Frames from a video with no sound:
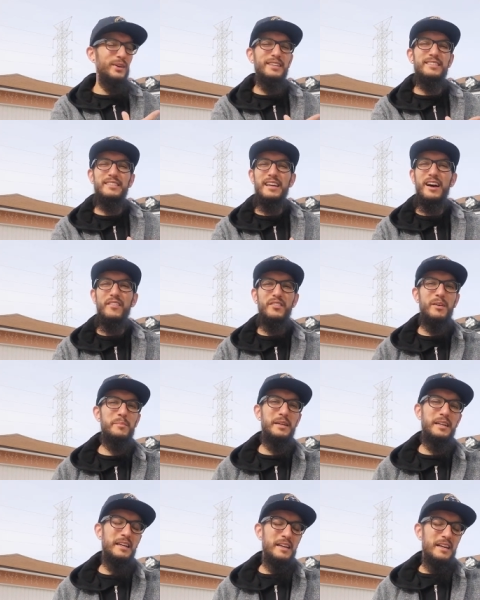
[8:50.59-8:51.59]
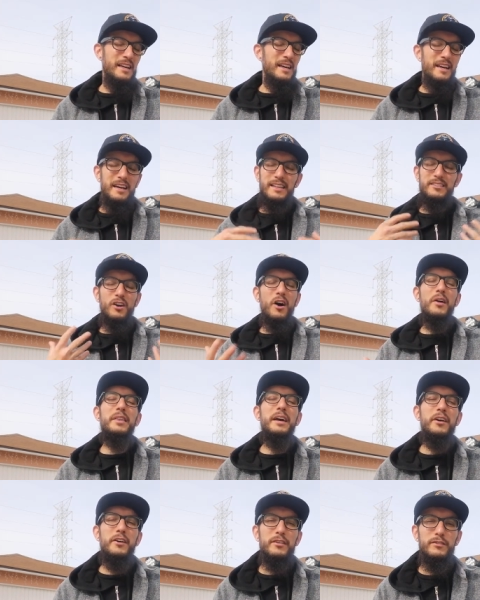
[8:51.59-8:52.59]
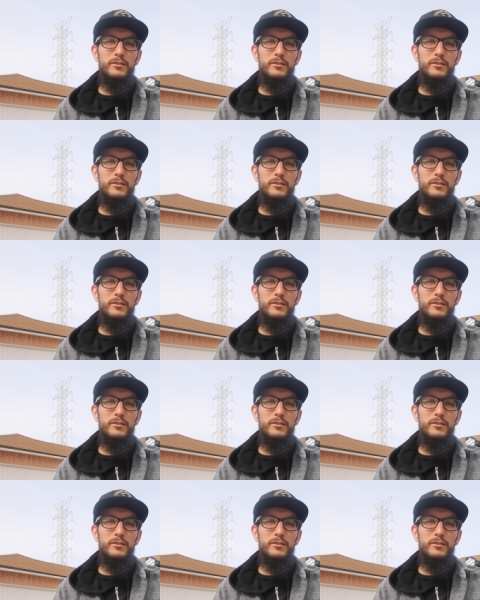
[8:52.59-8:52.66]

itself, I mean, it's all there.